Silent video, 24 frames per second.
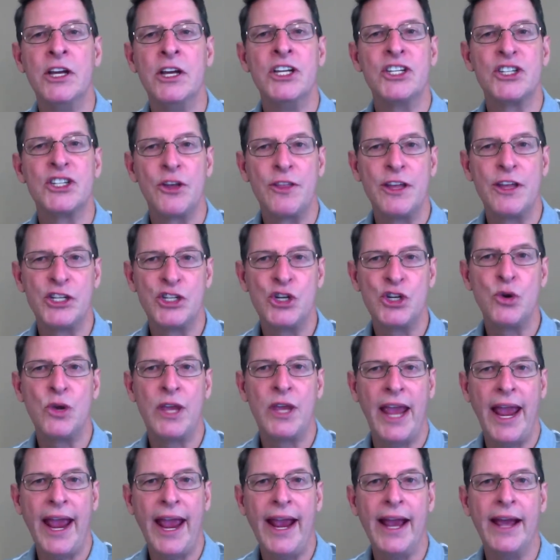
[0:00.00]
so that you
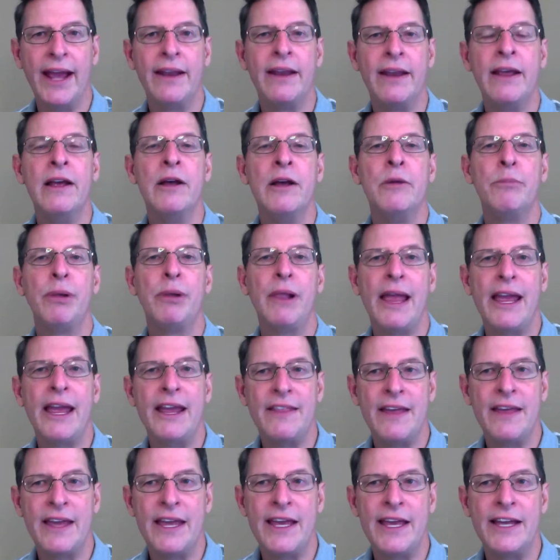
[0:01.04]
can play
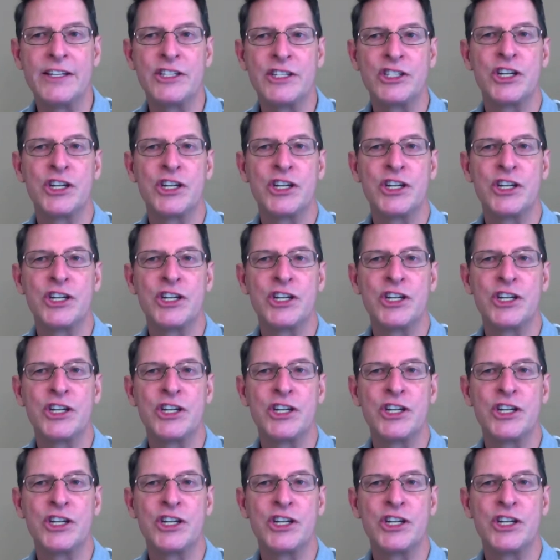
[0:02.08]
the hits.